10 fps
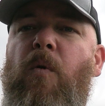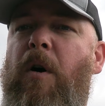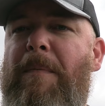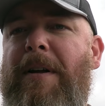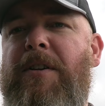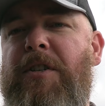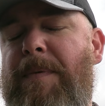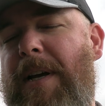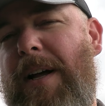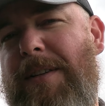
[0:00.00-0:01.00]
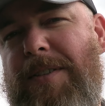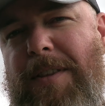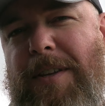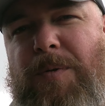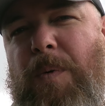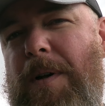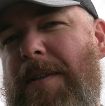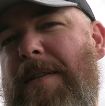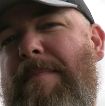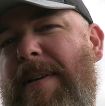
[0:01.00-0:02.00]
Welcome back to G B Guns. This
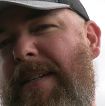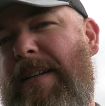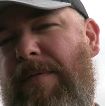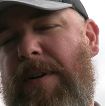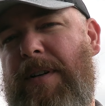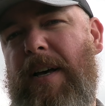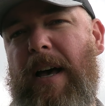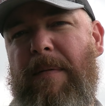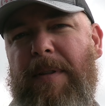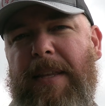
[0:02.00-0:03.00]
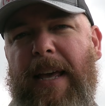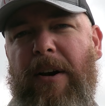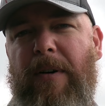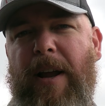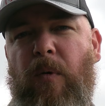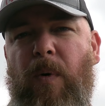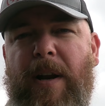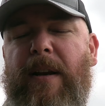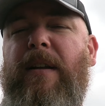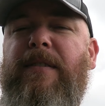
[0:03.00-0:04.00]
one's a bit different. I'm at the N R A
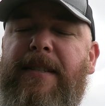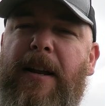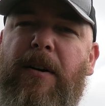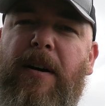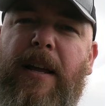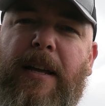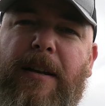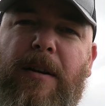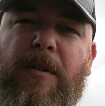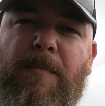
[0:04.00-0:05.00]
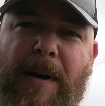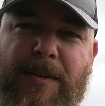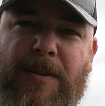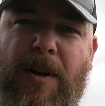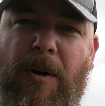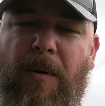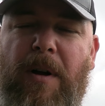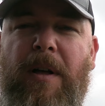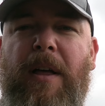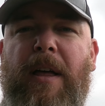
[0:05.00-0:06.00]
Whittington Center in New Mexico
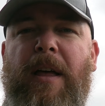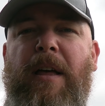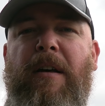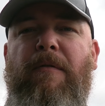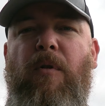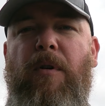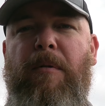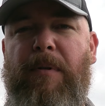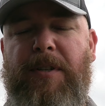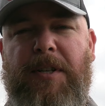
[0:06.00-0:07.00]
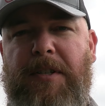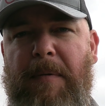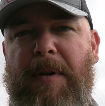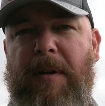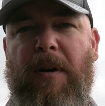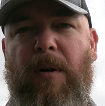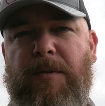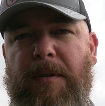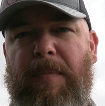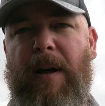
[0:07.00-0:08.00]
for the Ballistic Summit,
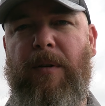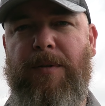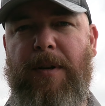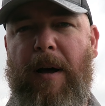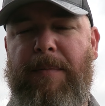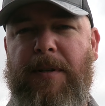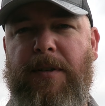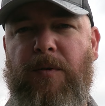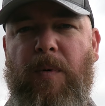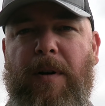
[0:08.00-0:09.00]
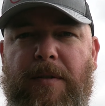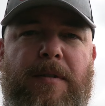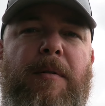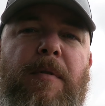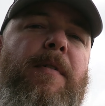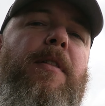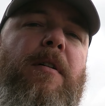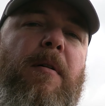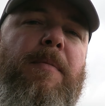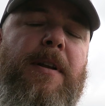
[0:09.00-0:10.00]
hosted by Lucid Optics as well as a number of other
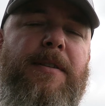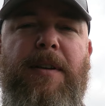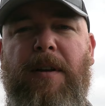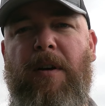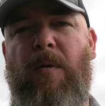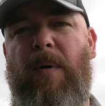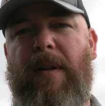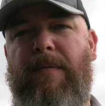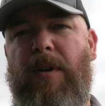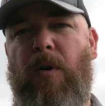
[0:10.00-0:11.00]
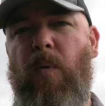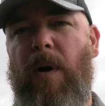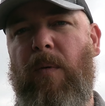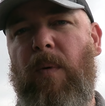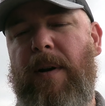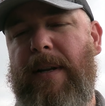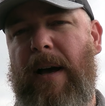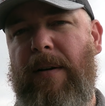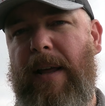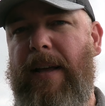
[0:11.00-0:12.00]
companies. I want to give you a quick
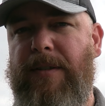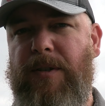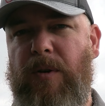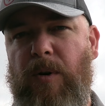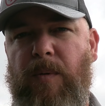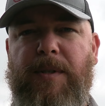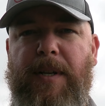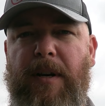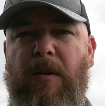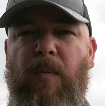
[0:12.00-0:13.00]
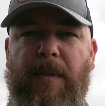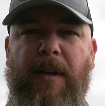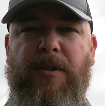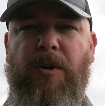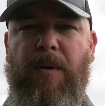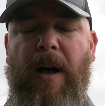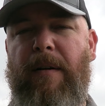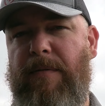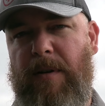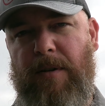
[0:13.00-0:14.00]
rundown as to who was here, what they showed off.